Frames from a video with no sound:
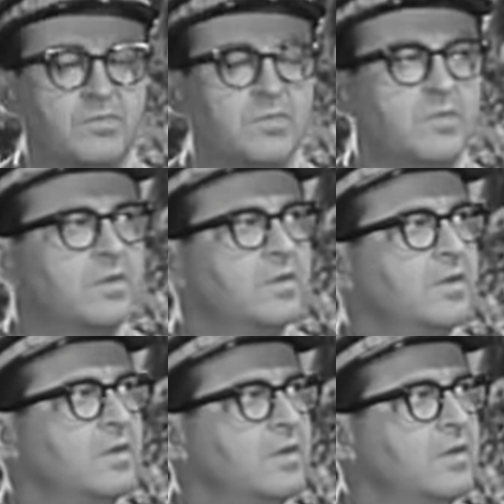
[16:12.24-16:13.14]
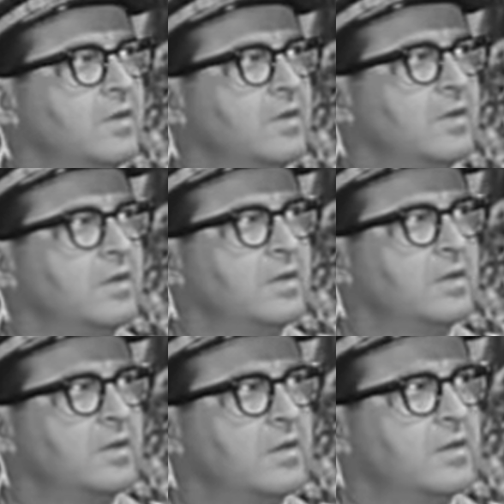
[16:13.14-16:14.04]

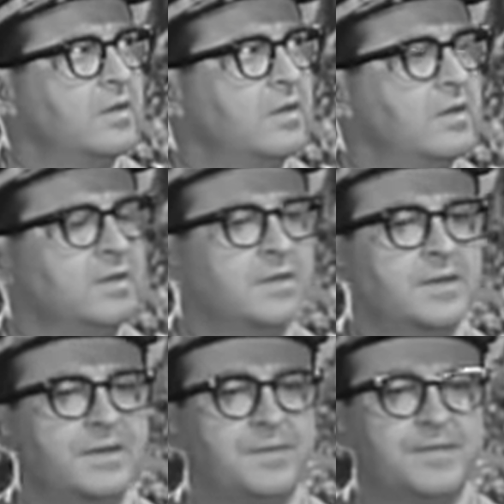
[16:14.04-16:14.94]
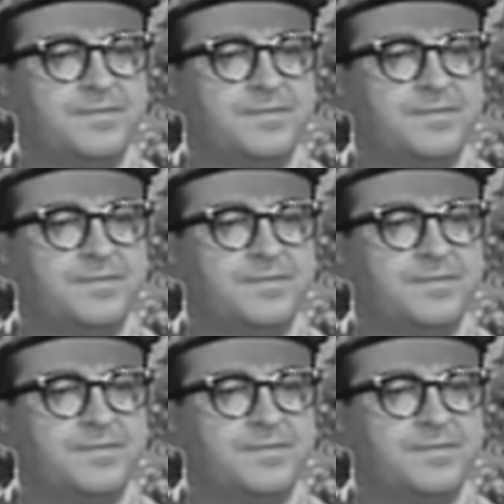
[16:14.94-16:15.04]
[no speech]